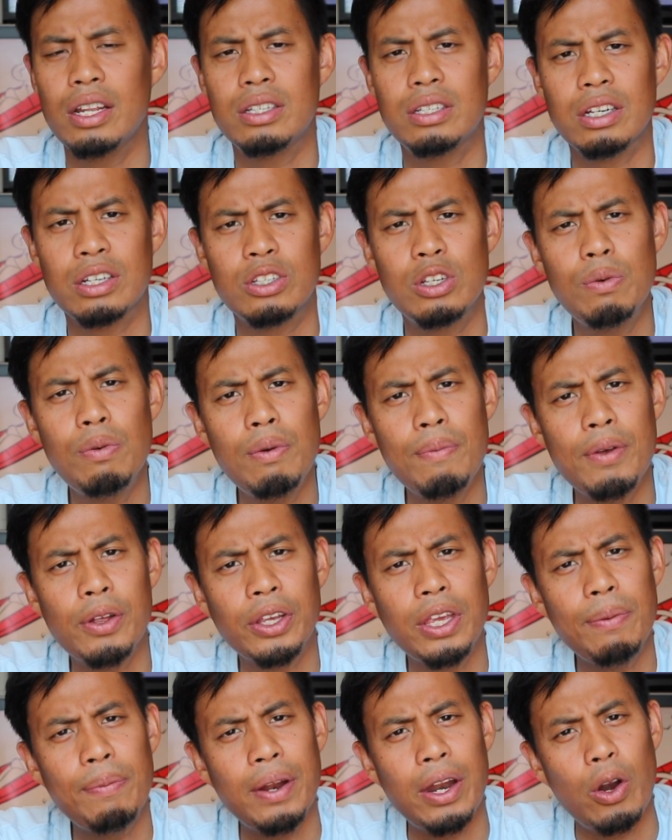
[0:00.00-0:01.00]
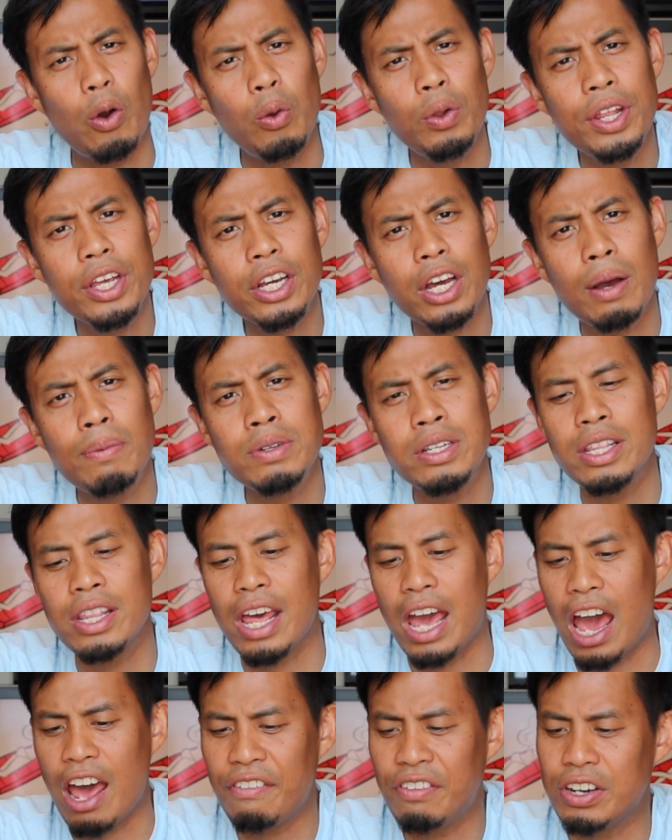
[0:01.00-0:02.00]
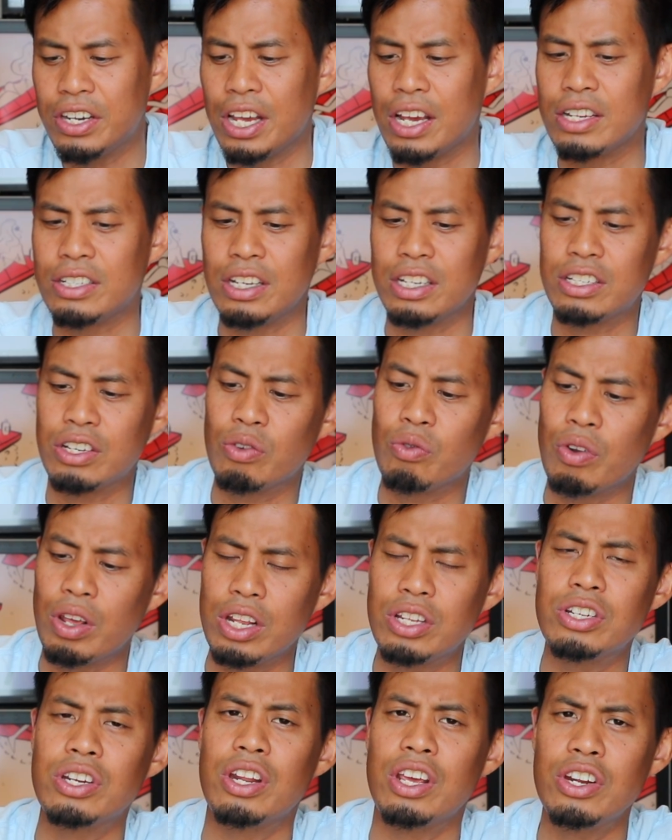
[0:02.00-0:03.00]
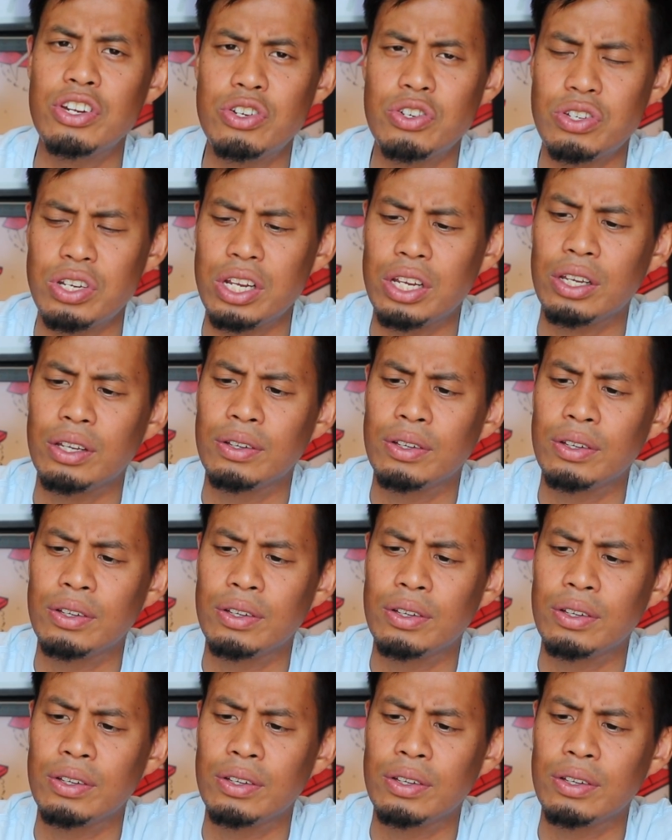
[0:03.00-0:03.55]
it's like super milky, but it only comes in the aftertaste. It's an interesting